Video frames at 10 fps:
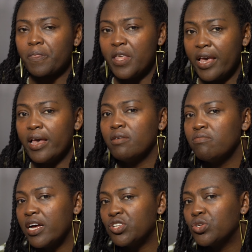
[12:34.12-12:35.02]
yeah,
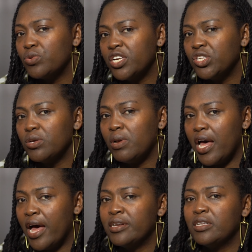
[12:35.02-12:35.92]
as soon as you
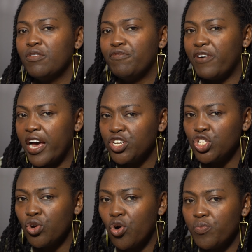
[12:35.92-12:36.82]
land, find
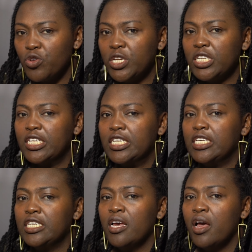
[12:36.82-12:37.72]
your
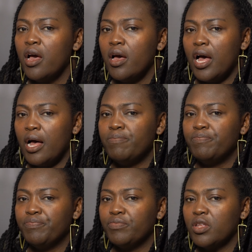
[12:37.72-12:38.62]
community,
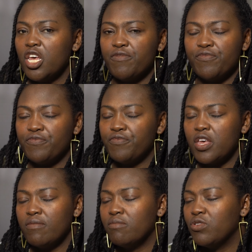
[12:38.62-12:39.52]
if,
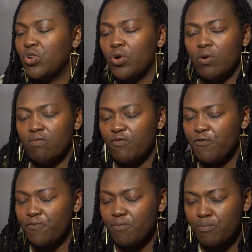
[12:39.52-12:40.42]
you know,
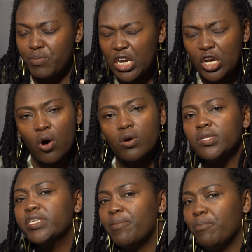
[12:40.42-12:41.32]
belong
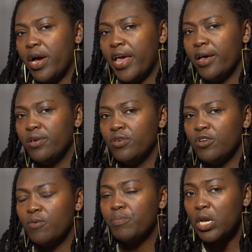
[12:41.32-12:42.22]
somewhere,
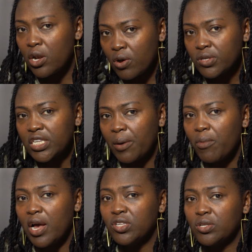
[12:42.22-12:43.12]

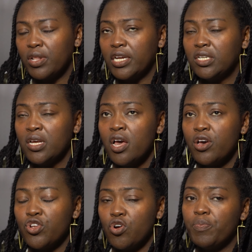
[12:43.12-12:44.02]
so that,
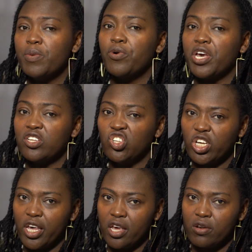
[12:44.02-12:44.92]
you know, people can
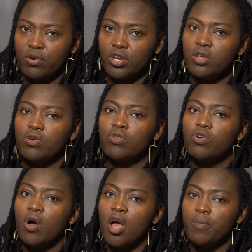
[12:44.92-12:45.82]
check in on
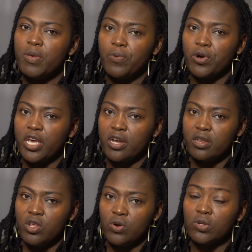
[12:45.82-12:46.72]
you, people
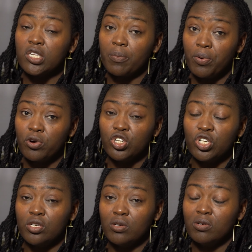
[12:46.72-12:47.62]
can, you know,
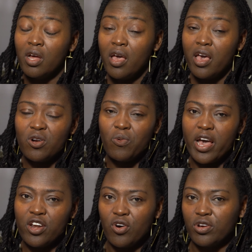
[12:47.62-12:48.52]
support you. And
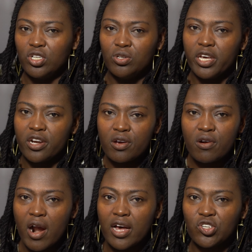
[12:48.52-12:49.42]
why not? You can
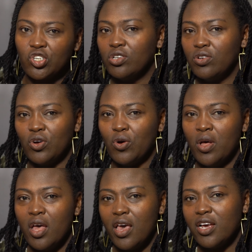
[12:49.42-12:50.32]
crash, you know,
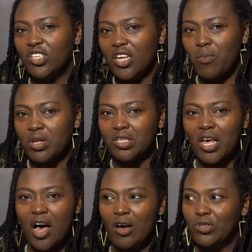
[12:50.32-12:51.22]
at someone's
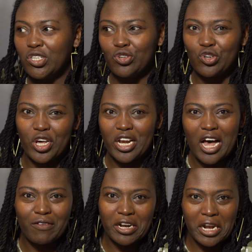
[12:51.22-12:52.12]
house, you know, and
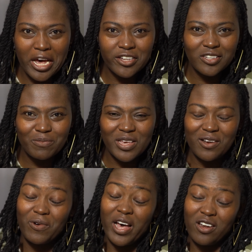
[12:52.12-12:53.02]
have a nice
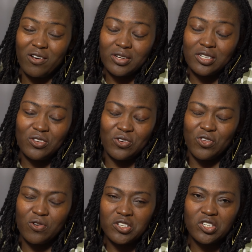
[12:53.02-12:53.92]
meal. Why not? You know,
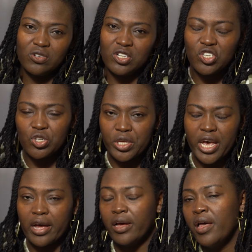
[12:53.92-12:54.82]
you're a student, you're
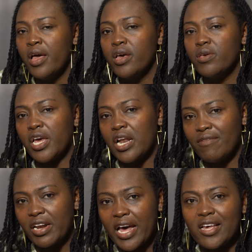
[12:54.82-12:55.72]
young. You can
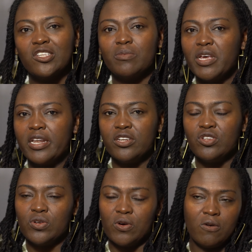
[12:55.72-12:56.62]
have a nice meal and,
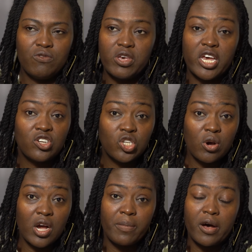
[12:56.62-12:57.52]
you know, you can
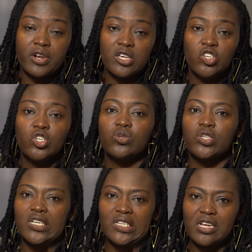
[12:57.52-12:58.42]
talk about
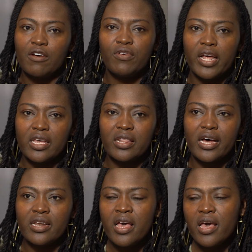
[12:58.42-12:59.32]
issues and stuff like
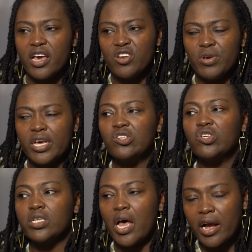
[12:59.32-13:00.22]
that. And you can
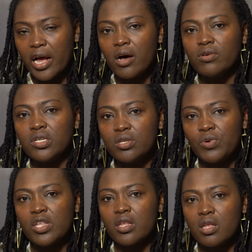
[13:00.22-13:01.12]
just hang out
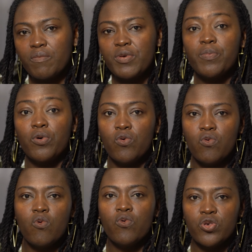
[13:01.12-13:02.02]
with people
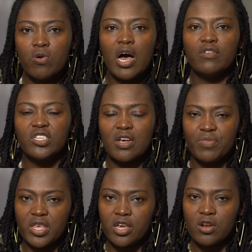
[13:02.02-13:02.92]
who you have
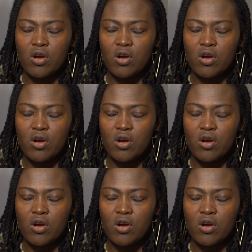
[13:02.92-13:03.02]
something in